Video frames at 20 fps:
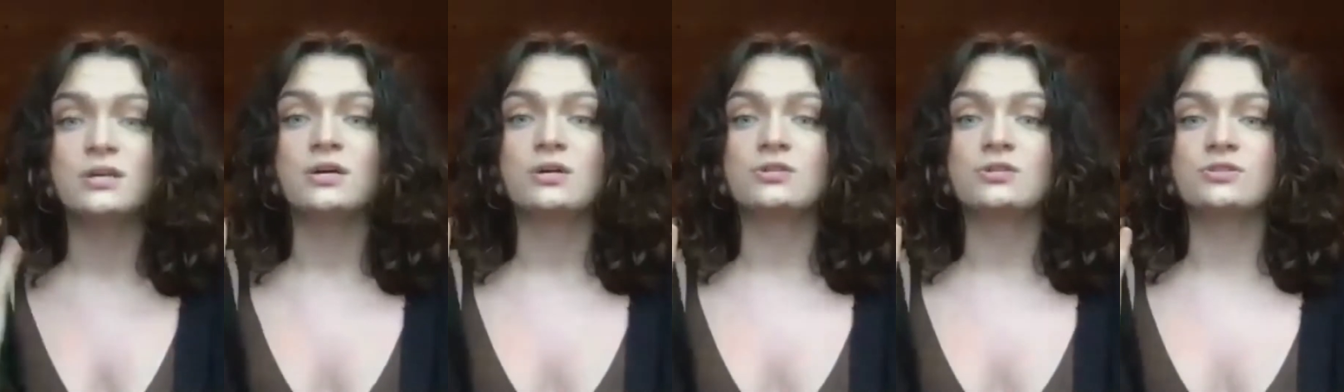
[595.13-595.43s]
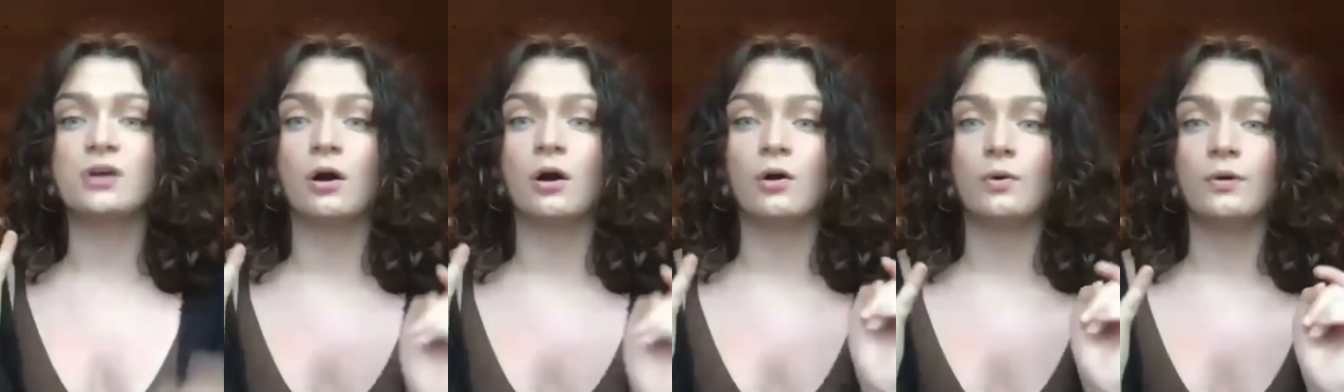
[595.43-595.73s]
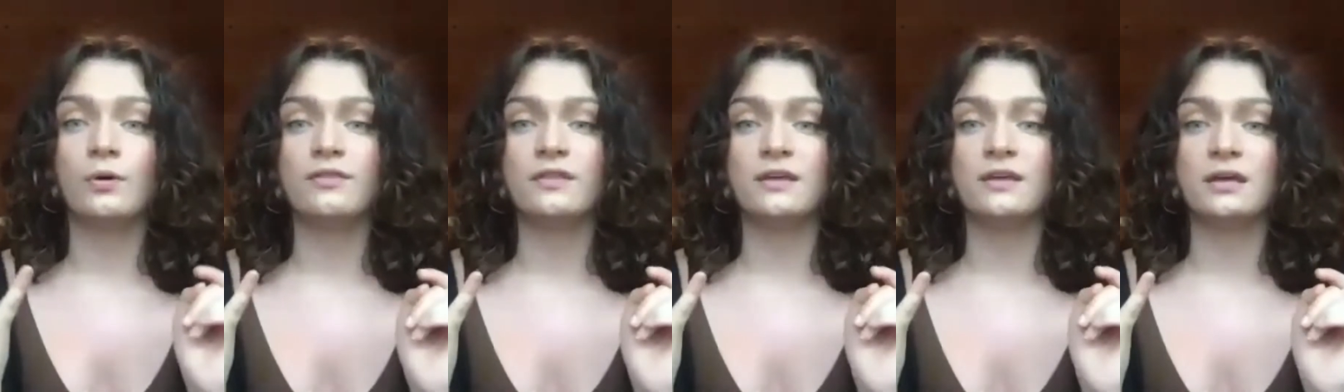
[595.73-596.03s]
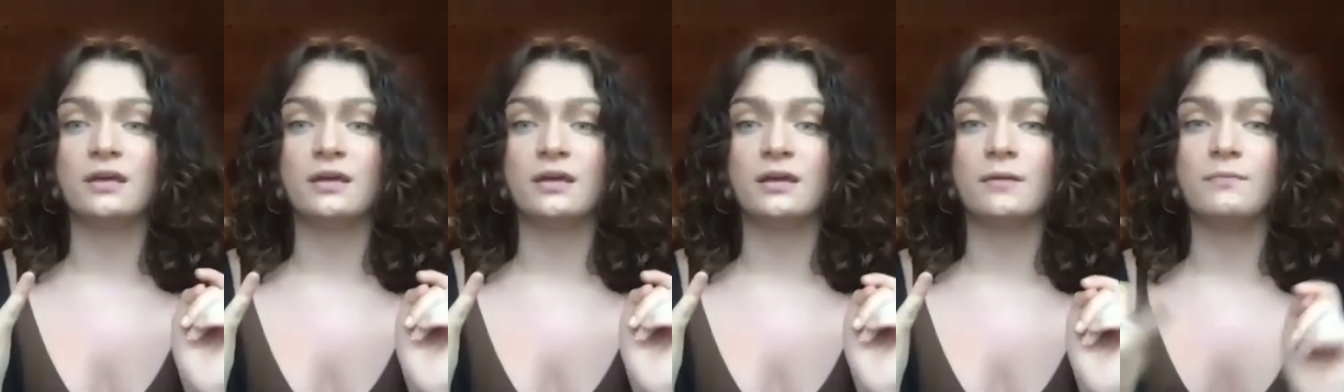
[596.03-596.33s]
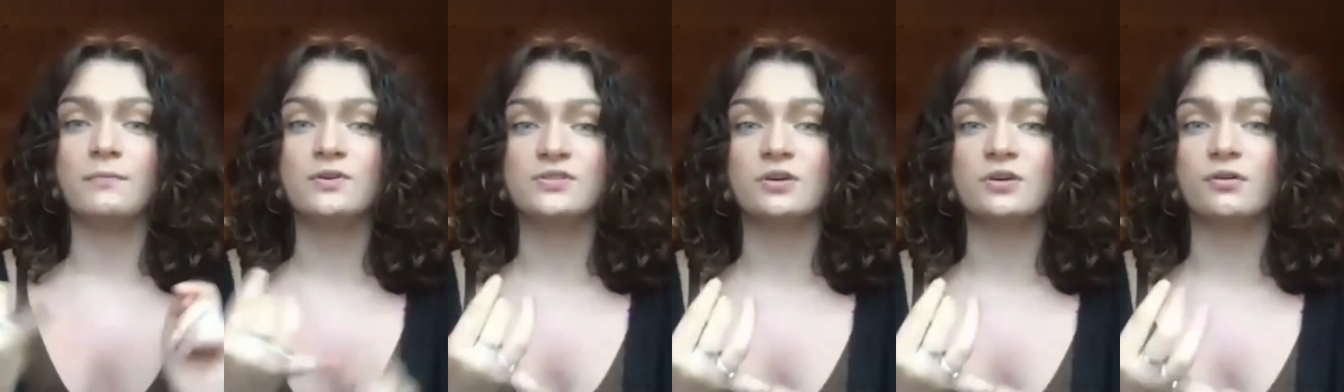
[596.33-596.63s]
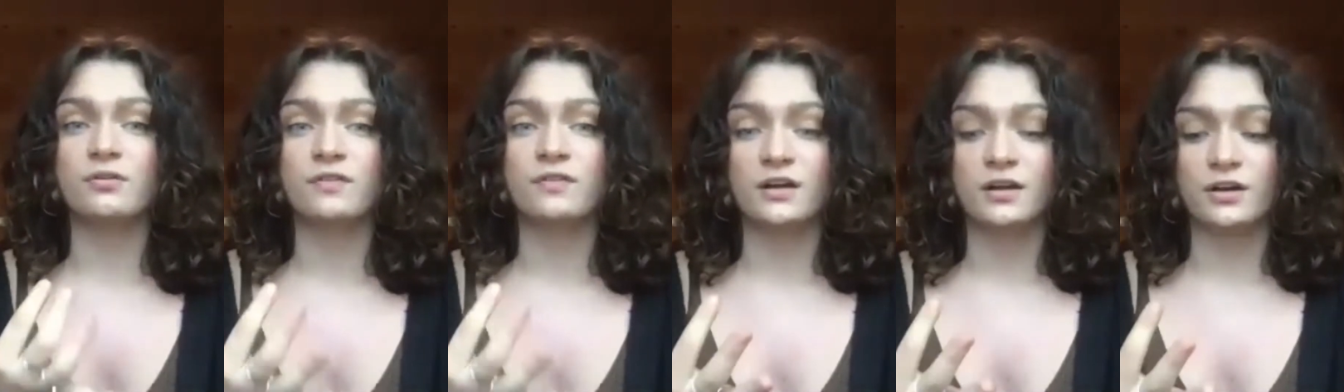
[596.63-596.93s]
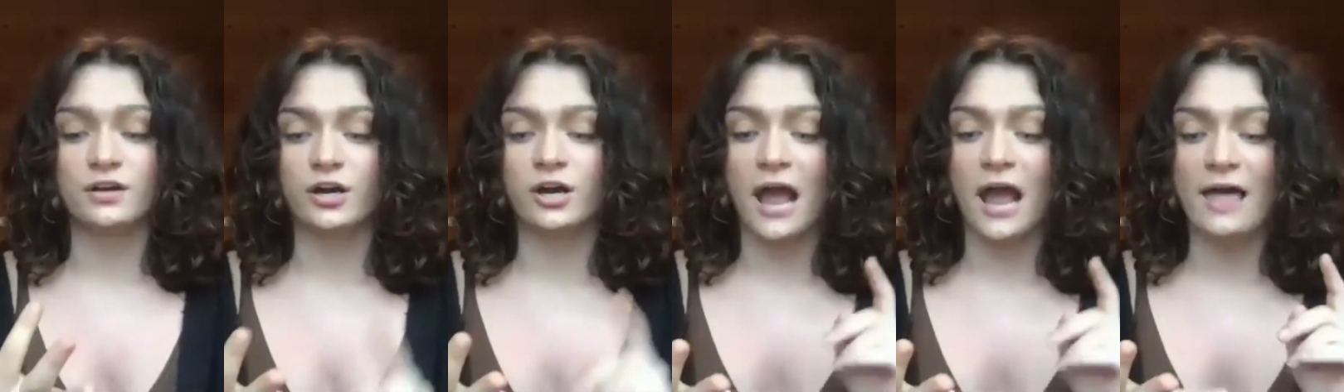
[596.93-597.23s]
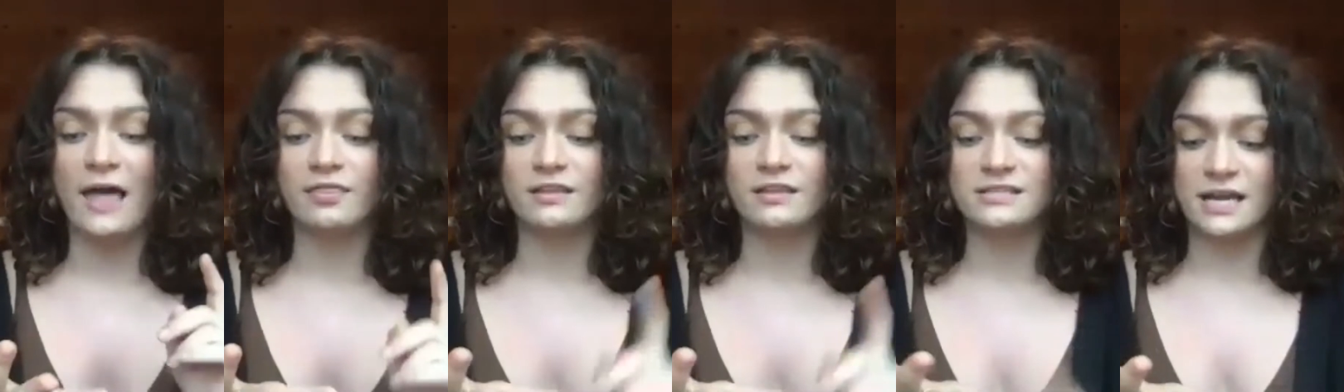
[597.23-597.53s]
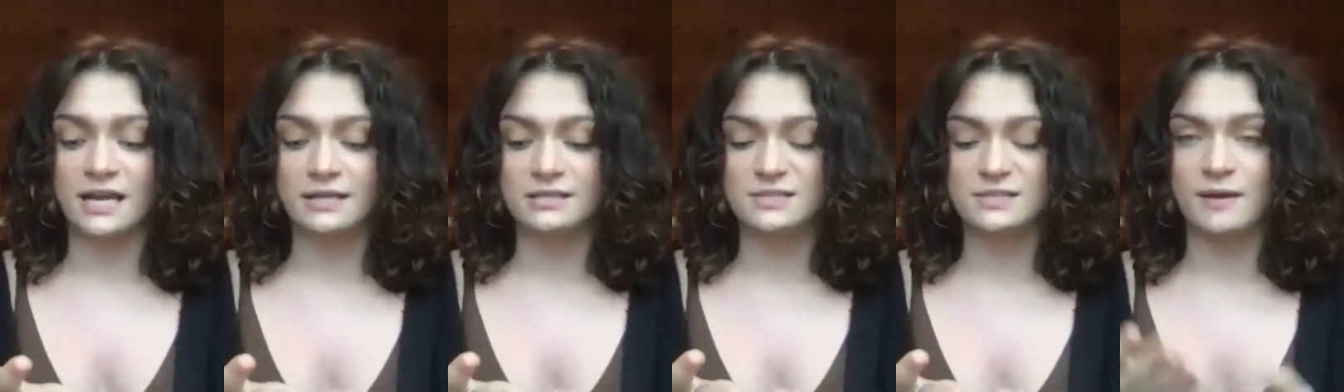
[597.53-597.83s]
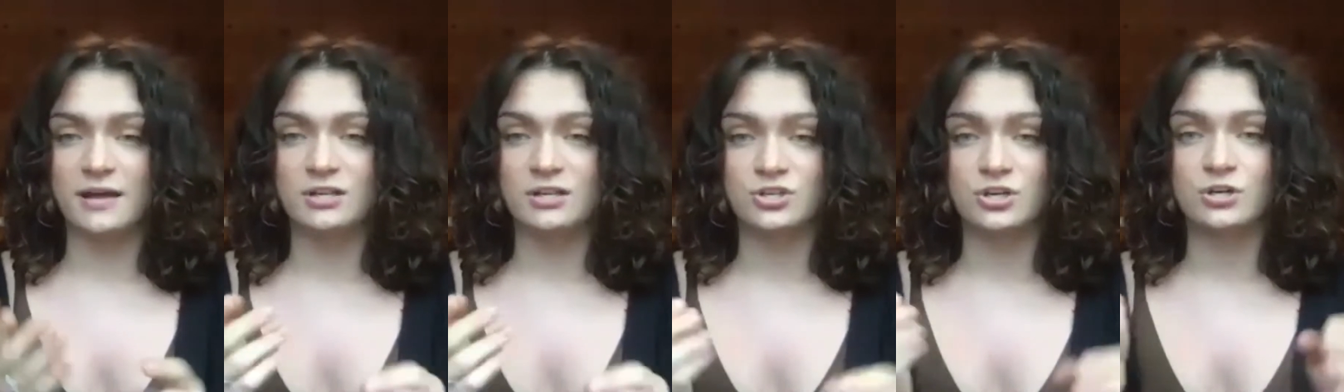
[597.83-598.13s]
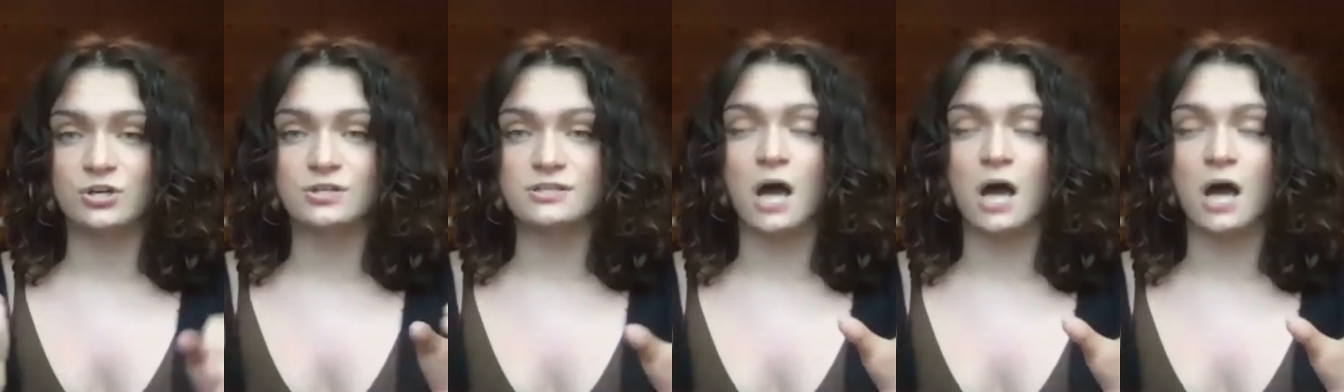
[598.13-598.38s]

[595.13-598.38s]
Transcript: So the musical theater and the dance majors